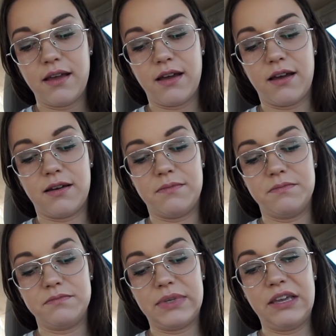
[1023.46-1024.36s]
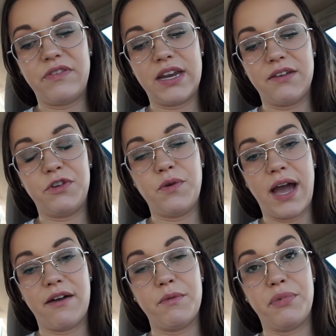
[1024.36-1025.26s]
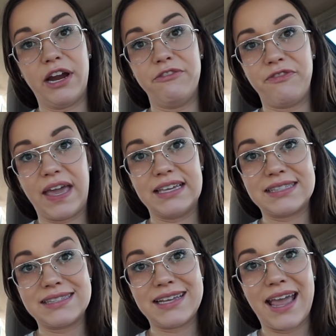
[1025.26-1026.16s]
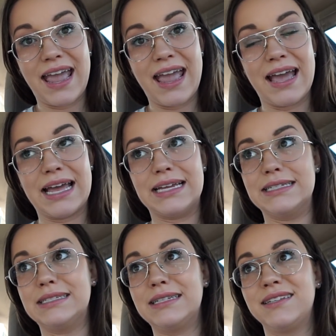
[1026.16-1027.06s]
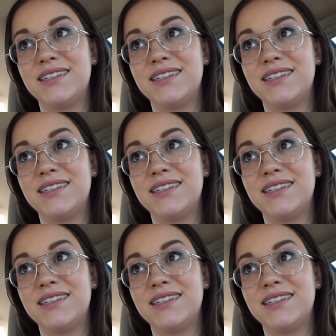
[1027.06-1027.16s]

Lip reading: even if you have a brave face, and